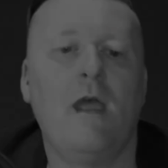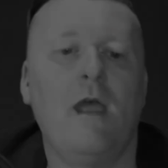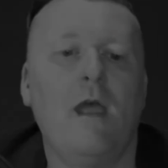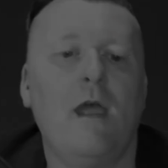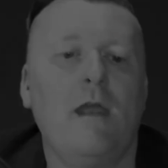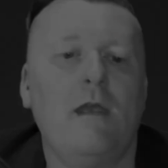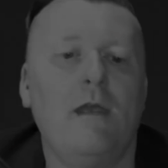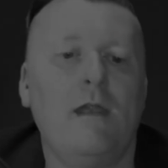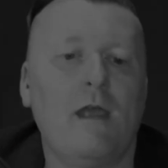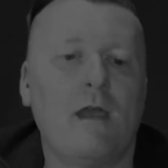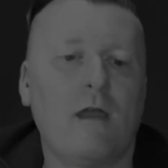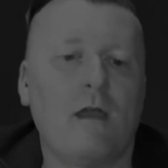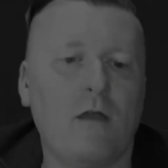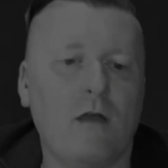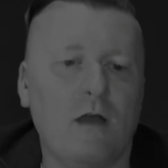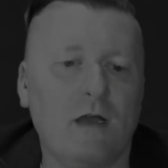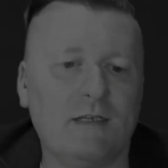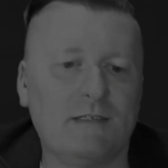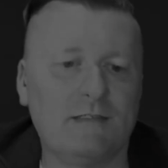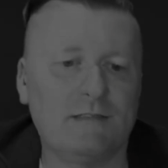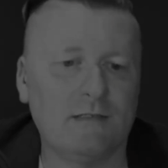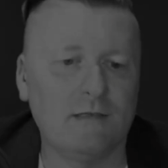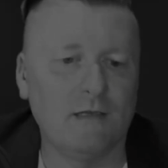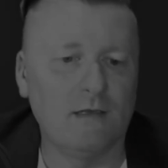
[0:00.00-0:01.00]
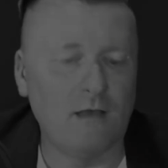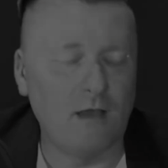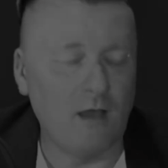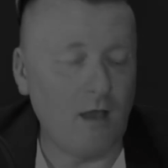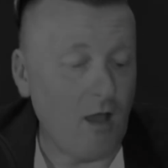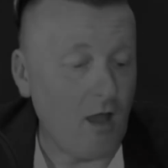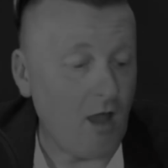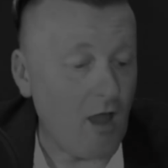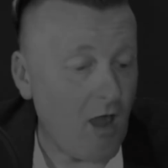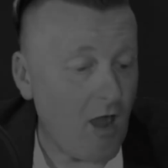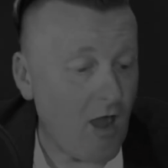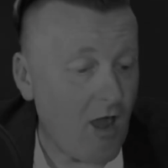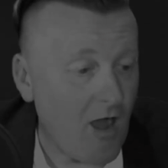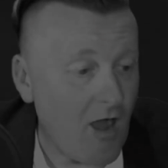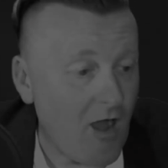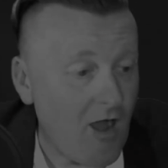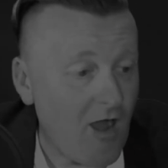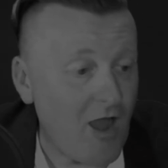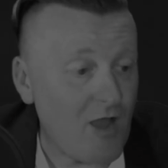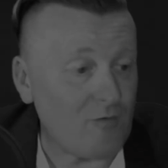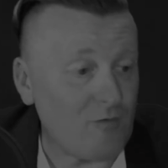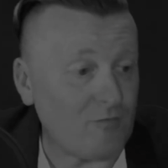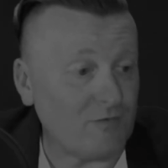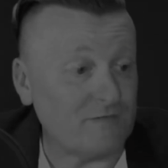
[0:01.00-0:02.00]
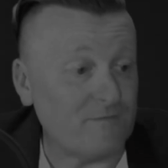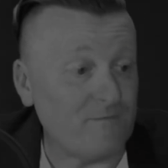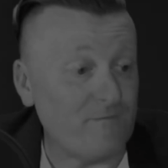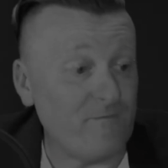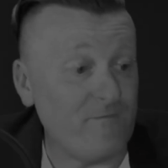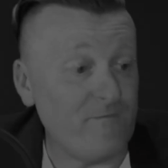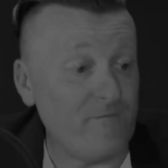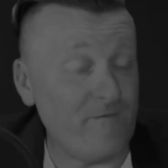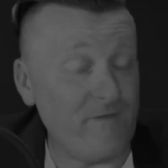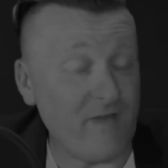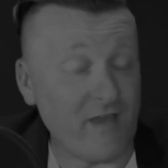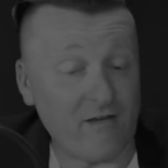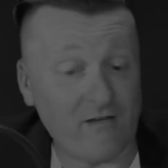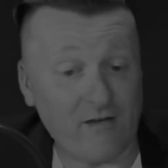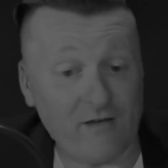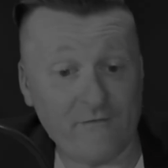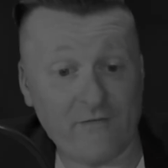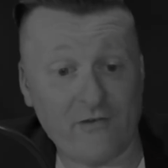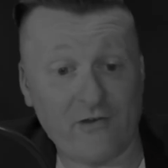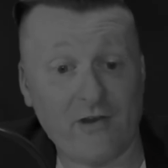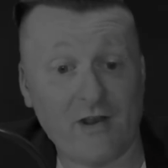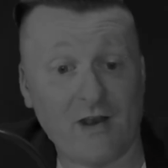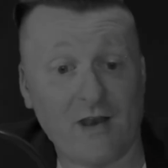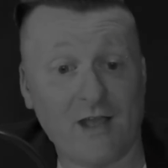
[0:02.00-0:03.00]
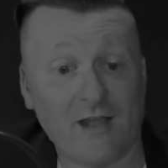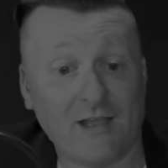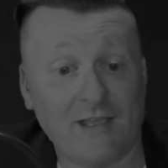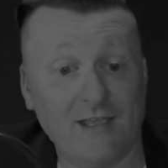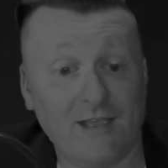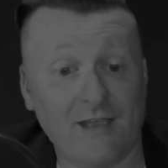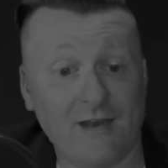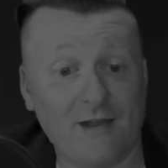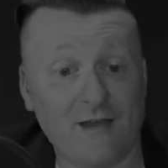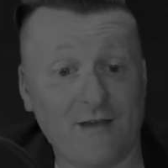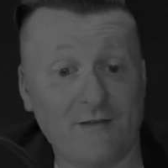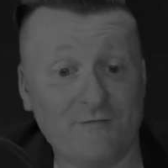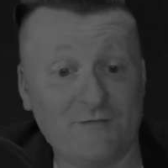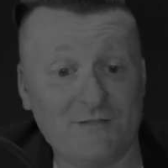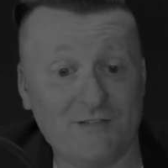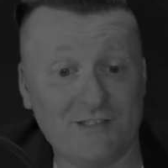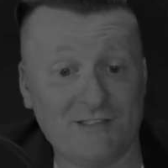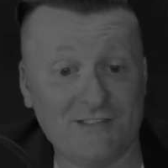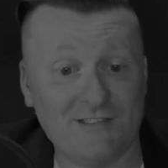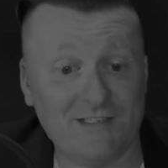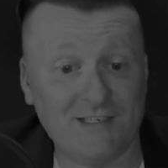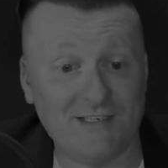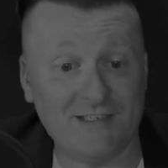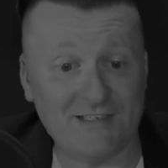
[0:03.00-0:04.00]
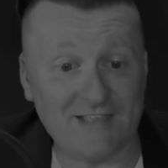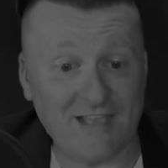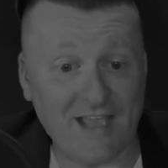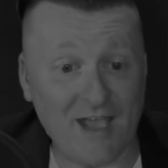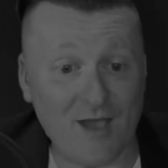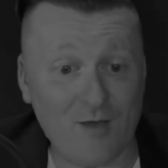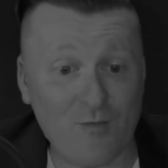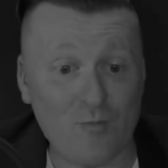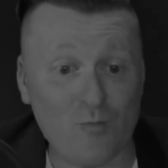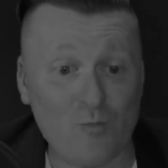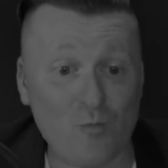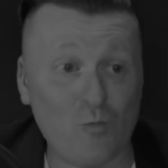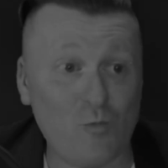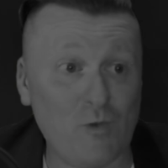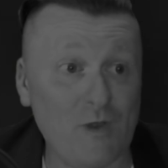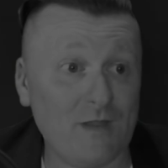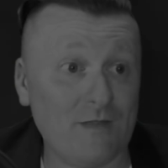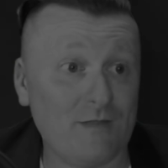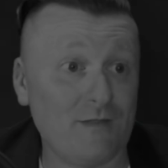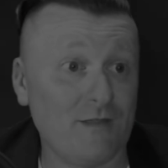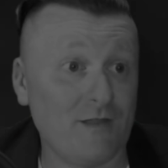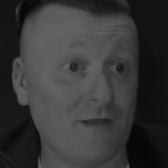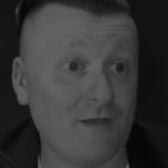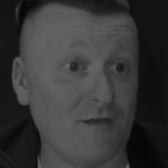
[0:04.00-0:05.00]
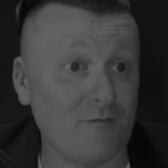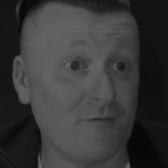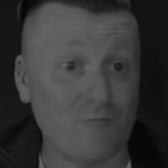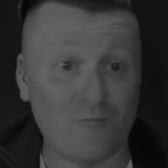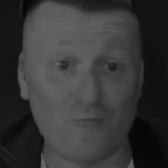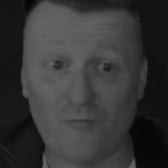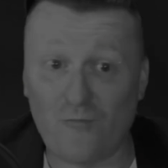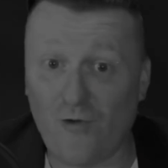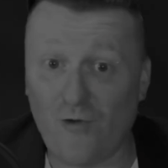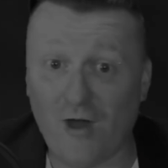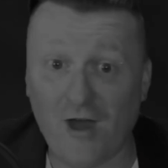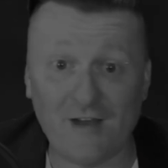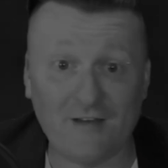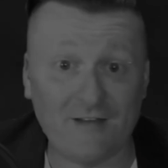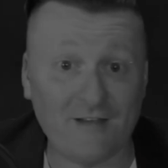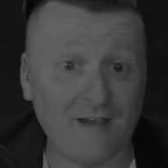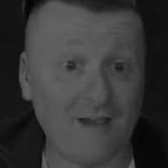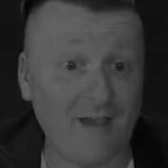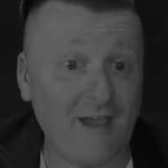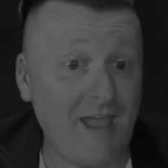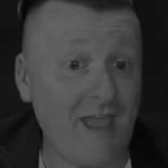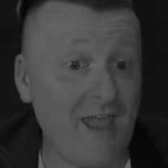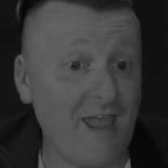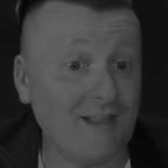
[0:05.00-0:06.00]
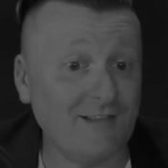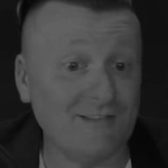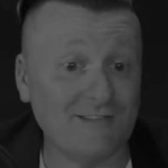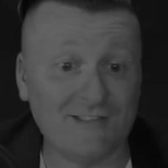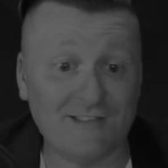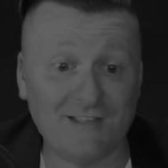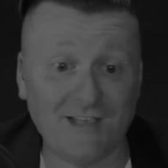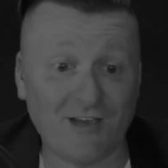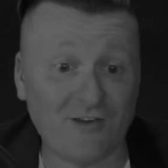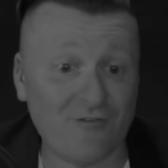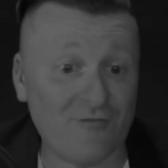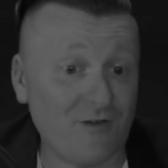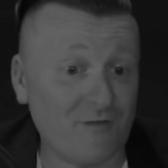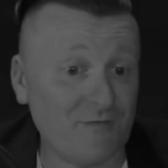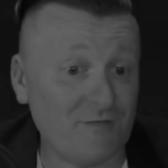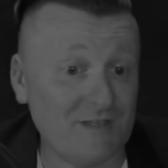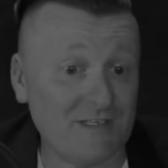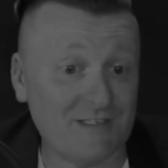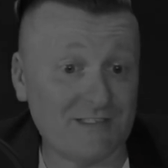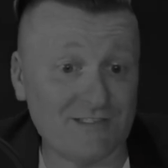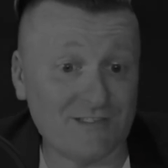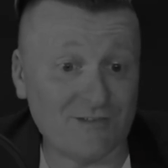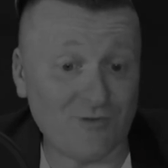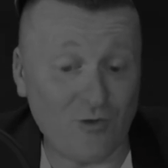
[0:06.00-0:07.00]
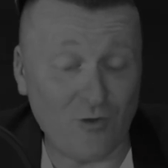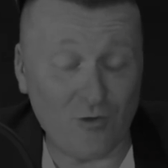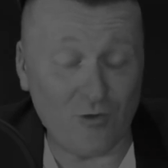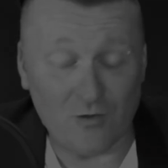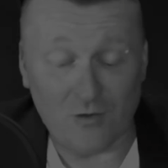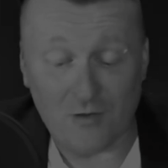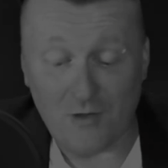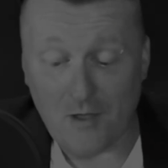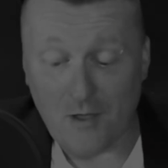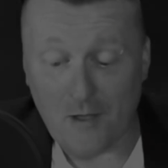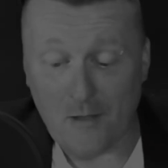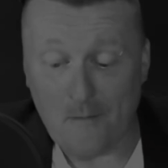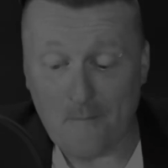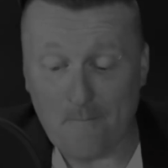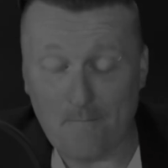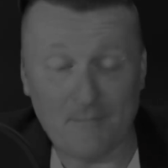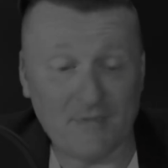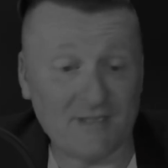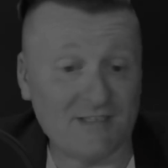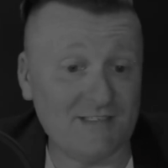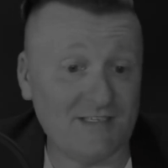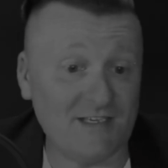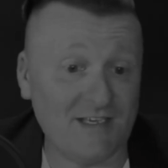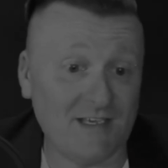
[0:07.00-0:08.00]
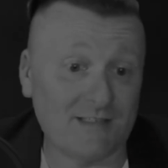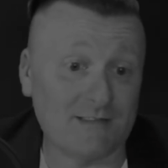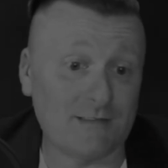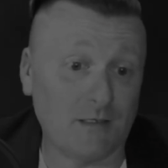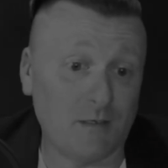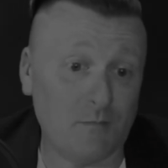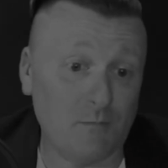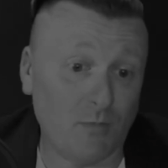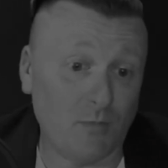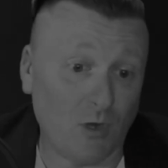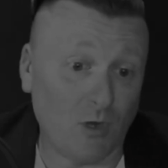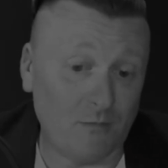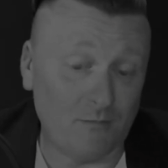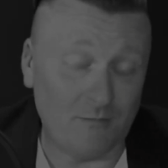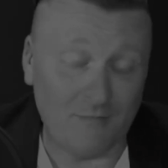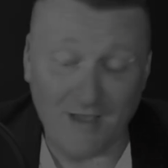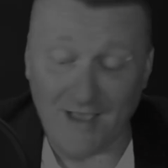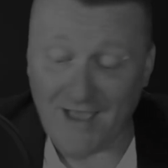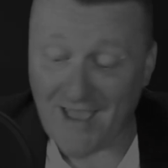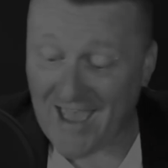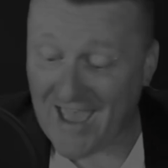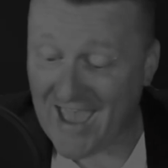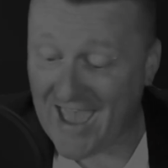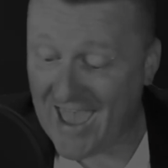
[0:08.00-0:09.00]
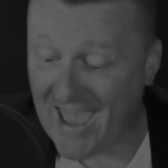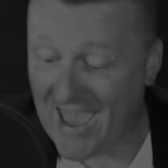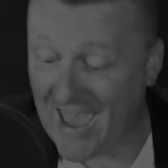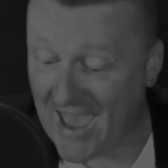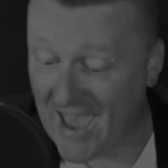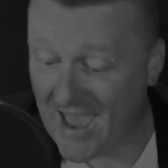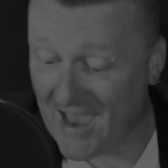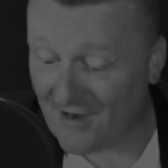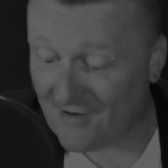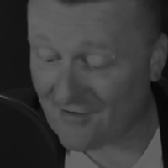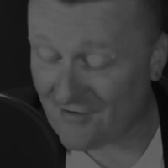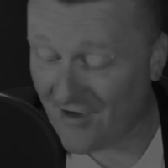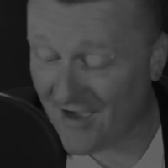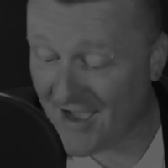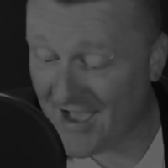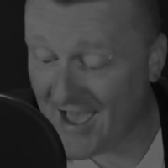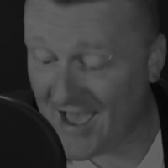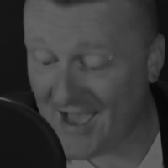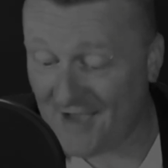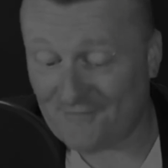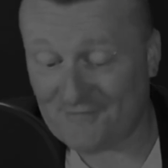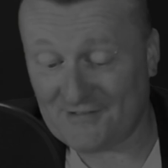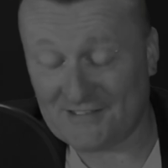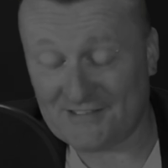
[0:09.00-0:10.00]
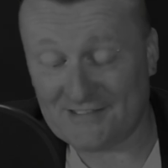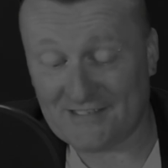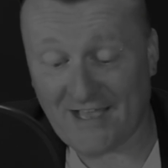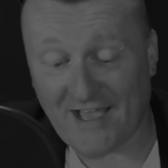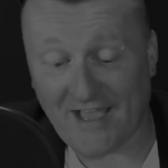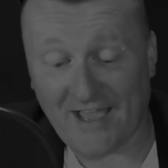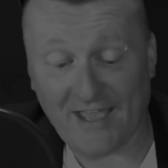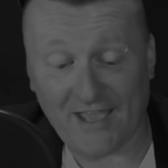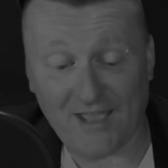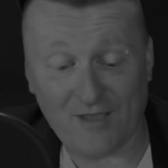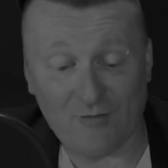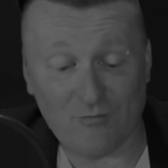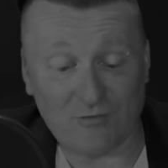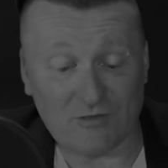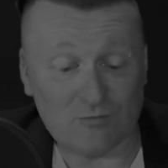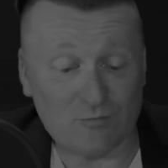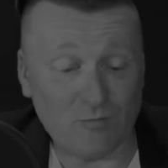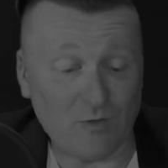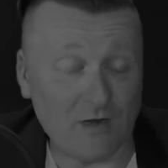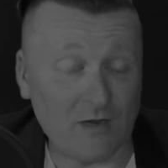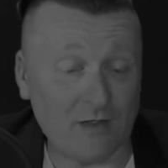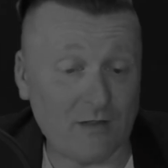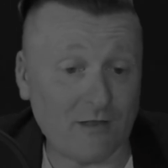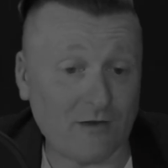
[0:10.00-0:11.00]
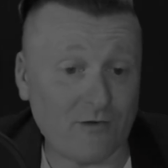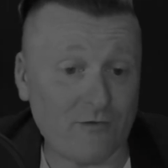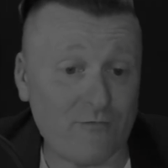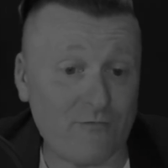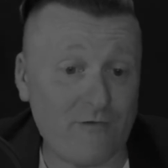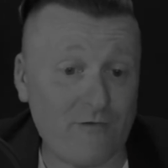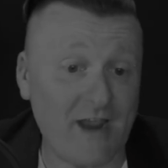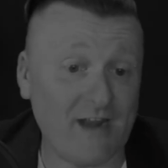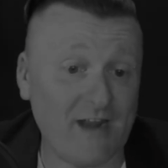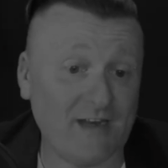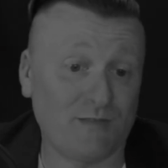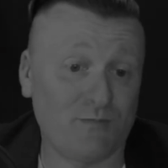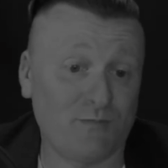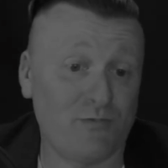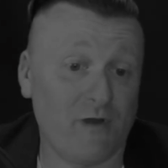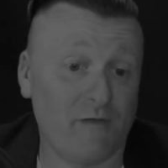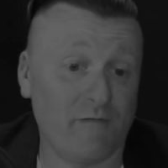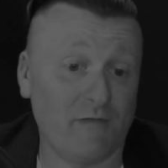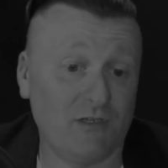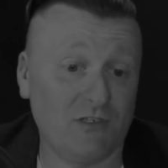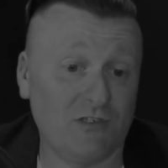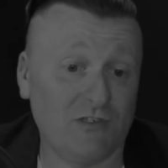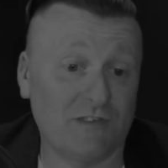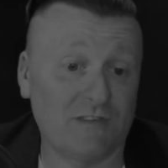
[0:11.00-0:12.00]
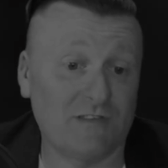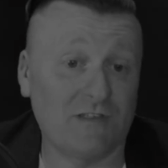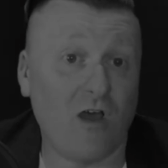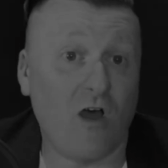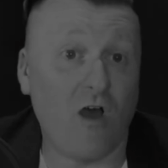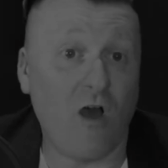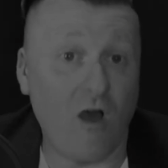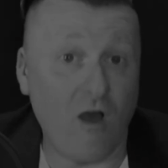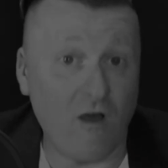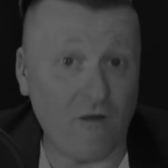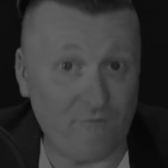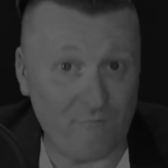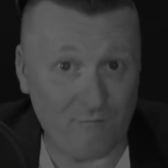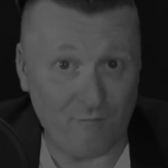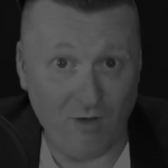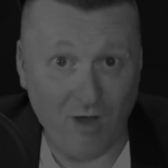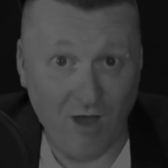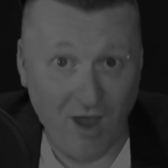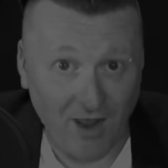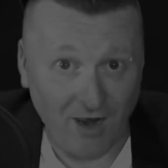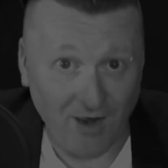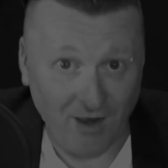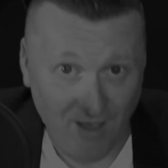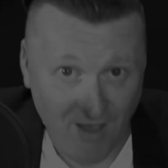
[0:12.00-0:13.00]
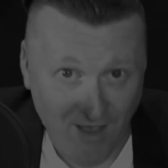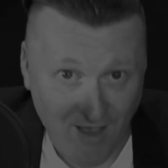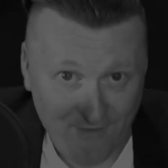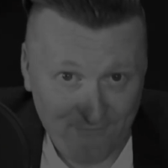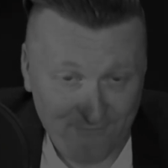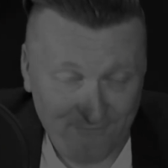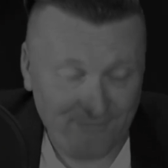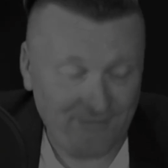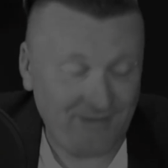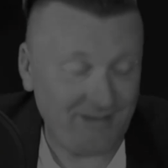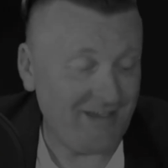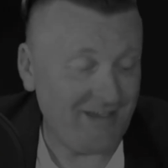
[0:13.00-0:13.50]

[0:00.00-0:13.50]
Now guys, I was very, very lucky enough to sit down with the writer and singer of this song, MATTIAS LINDBLOM, and I have to say it was one of the greatest privileges of my life.